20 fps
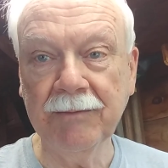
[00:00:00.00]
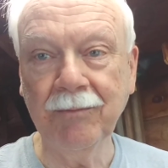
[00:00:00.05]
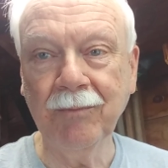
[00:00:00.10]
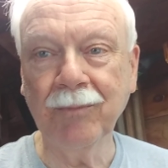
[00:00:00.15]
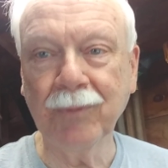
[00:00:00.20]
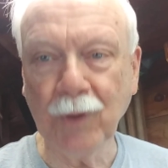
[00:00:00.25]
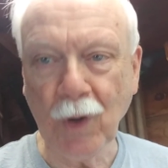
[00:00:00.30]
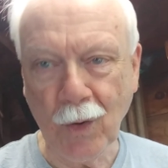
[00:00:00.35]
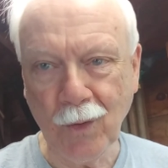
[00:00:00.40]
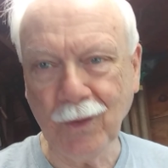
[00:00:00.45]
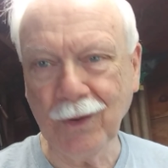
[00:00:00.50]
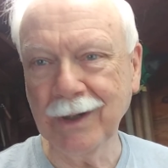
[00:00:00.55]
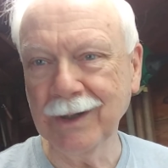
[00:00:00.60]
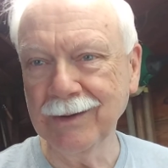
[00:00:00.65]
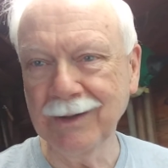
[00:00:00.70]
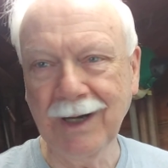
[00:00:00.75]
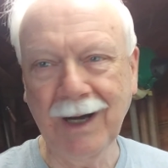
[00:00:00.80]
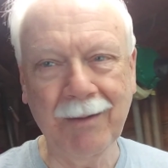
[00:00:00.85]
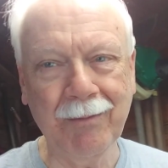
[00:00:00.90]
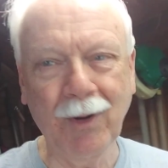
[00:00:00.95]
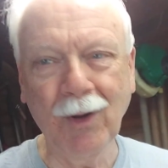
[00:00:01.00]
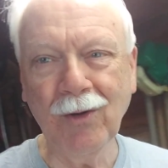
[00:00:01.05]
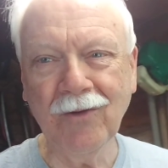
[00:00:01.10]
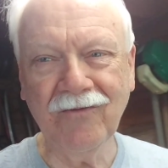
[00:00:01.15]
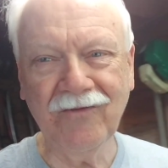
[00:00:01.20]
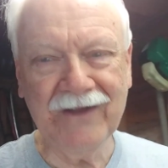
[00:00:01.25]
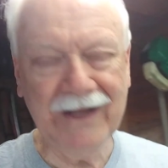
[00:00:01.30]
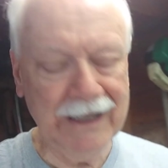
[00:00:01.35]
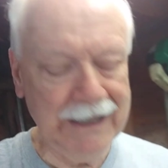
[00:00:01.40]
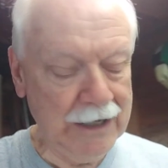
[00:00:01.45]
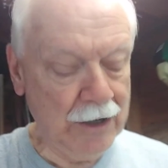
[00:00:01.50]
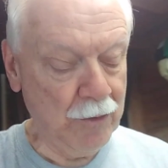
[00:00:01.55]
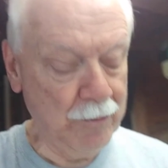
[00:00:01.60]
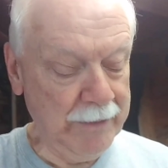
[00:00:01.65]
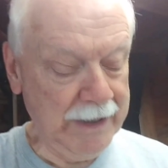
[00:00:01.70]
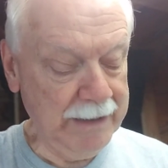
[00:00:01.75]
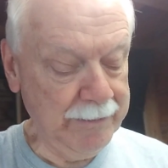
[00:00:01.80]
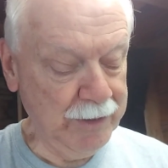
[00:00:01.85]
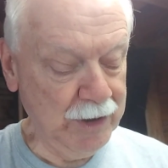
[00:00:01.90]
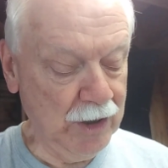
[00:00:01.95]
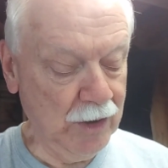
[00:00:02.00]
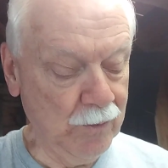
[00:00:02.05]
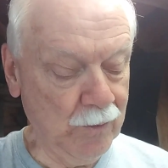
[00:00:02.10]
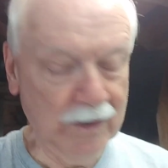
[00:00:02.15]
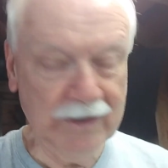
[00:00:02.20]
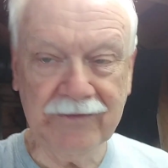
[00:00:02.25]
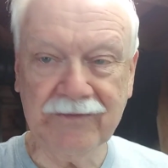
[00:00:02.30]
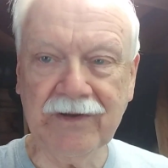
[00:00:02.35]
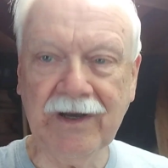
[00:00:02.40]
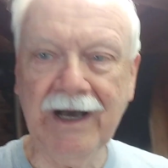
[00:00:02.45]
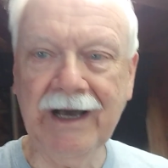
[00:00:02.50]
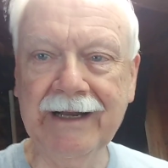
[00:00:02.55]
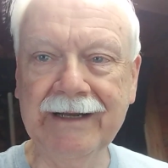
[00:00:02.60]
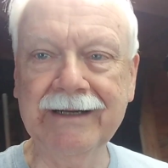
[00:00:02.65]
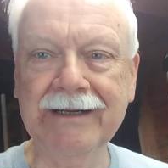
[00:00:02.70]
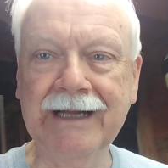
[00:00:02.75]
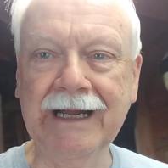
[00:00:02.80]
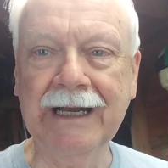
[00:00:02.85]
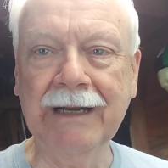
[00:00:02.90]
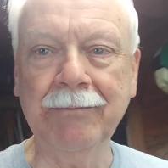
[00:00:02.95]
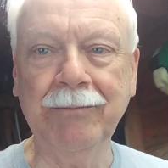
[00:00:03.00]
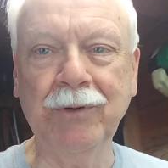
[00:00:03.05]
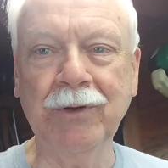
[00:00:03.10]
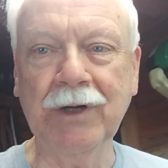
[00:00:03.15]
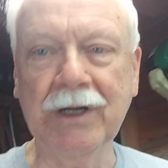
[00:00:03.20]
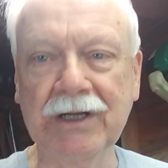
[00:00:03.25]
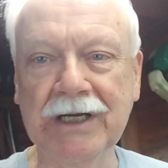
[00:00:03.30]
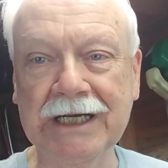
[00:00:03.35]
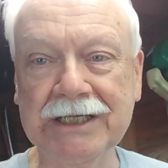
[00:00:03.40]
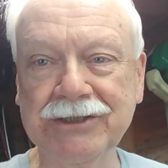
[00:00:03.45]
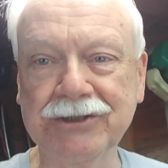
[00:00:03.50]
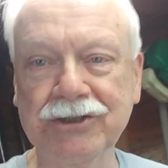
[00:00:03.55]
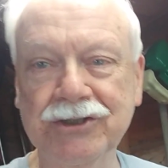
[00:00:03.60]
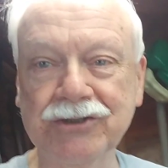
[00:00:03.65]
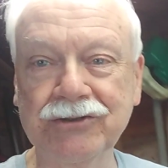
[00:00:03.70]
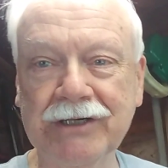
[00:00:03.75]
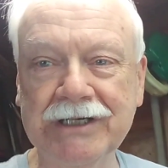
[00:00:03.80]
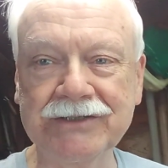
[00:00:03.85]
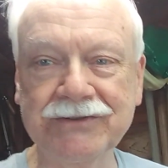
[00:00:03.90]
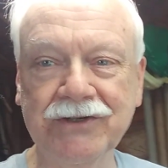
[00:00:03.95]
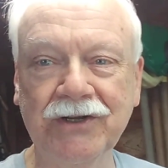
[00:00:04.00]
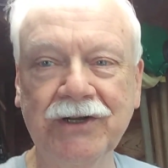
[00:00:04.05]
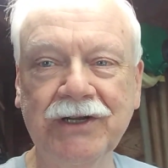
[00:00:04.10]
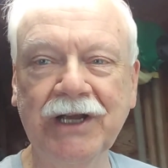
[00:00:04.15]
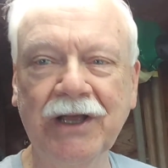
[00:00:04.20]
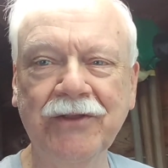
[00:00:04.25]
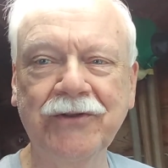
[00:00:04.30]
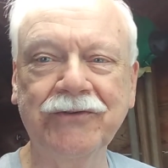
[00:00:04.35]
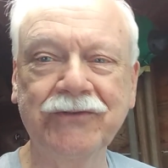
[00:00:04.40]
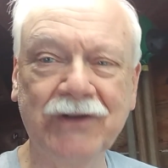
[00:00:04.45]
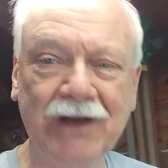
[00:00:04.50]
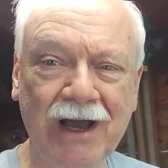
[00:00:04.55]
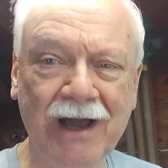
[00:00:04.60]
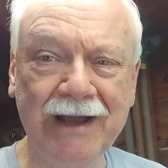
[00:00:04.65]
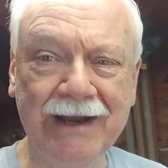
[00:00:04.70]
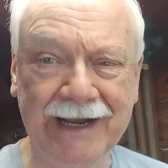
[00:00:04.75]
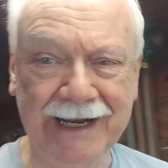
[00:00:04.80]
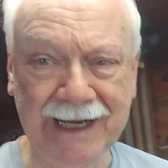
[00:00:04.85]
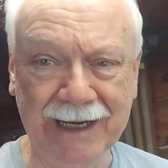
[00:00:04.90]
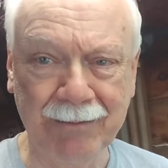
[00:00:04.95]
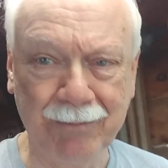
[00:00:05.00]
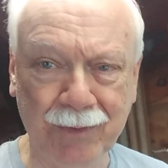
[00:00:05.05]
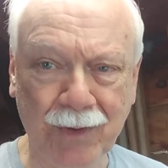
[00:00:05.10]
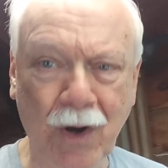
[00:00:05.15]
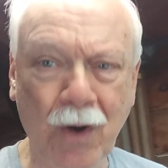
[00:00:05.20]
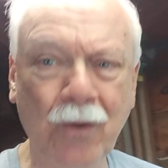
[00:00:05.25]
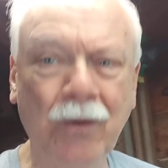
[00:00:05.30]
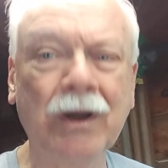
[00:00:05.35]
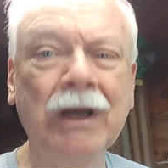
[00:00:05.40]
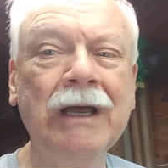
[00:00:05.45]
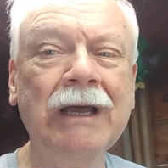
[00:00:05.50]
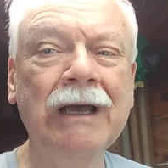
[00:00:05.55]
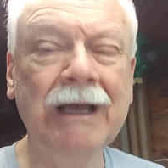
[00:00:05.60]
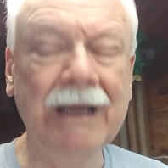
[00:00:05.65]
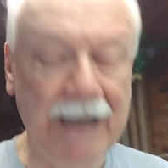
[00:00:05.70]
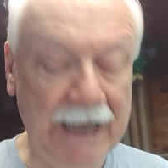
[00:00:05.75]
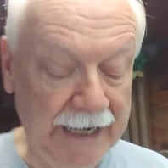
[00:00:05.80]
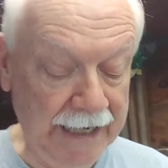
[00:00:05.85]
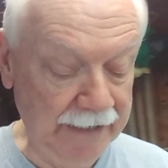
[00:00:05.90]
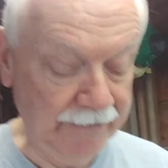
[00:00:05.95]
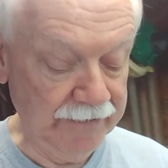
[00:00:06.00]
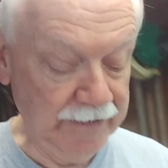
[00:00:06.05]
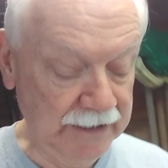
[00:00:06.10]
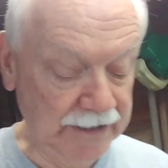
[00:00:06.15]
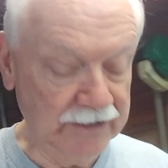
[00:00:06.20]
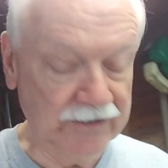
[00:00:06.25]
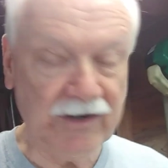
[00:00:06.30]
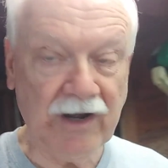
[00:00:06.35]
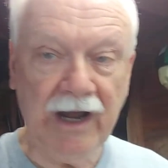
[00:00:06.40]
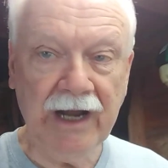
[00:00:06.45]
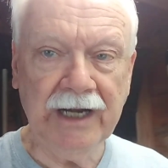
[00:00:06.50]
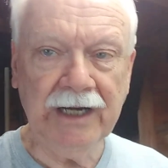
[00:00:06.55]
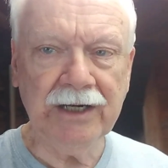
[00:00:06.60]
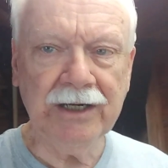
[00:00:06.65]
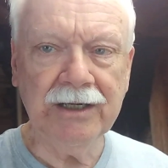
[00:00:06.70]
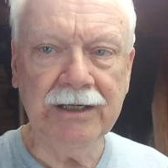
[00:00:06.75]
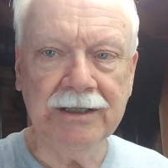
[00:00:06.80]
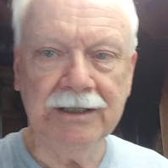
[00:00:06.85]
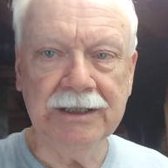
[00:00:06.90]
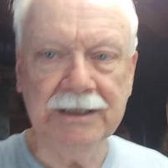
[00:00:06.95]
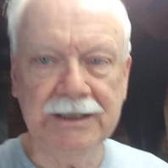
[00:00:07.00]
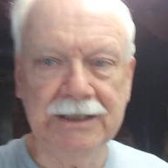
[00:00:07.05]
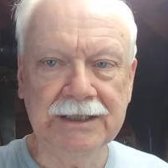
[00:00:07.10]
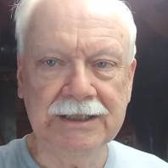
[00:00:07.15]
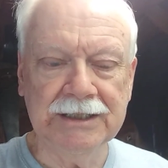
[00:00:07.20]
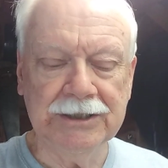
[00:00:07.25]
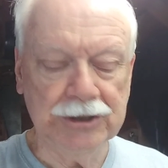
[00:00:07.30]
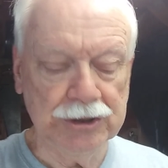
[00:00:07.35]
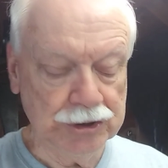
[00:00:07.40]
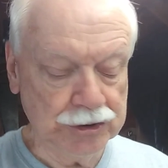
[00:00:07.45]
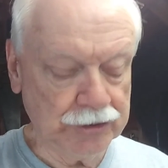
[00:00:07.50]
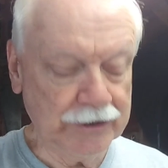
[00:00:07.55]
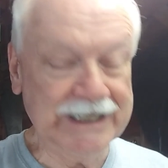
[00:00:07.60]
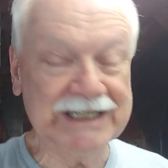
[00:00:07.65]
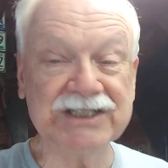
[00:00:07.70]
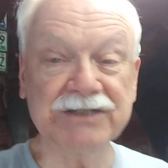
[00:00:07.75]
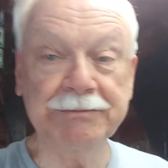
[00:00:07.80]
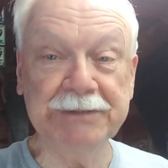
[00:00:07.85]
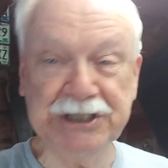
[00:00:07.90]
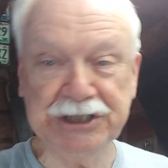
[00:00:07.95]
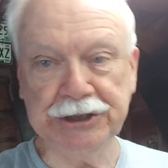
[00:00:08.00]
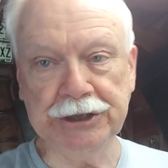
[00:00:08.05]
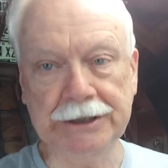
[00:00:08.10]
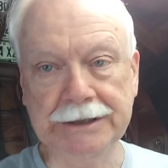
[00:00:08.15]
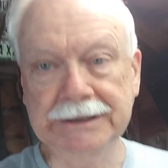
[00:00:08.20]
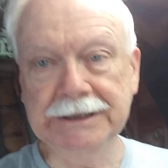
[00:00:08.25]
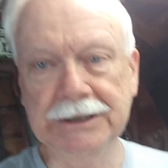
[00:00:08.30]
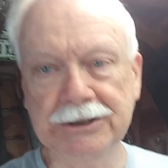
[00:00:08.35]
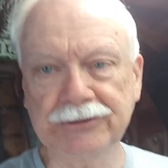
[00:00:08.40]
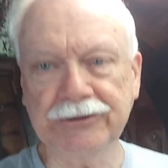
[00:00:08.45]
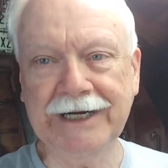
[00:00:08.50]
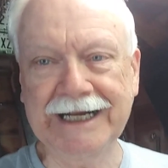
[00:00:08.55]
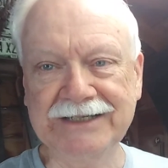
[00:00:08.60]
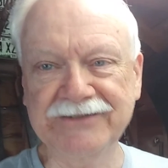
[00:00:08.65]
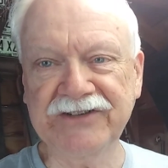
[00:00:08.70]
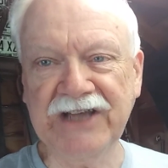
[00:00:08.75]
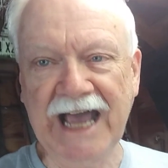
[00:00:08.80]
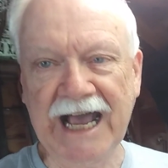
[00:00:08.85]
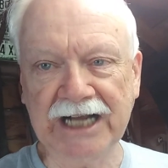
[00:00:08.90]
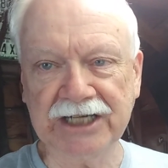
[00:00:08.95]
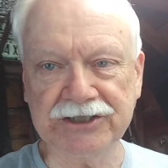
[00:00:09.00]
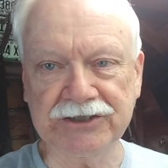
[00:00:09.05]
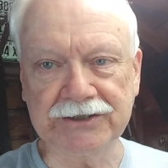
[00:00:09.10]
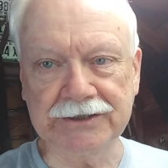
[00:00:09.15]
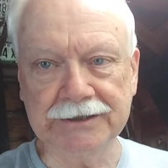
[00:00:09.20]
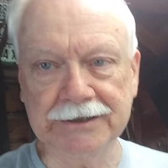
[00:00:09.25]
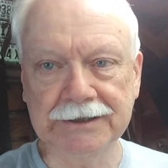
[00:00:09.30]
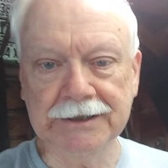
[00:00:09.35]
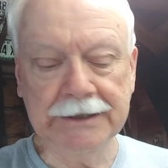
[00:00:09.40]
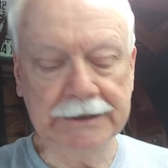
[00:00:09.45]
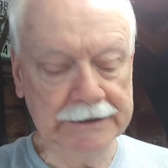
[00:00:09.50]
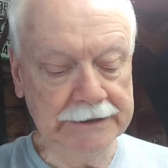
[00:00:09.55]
broke. A bolt fell out maybe on one side, and then it put extra stress on the other side, and it broke. And the entire transmission, transaxle,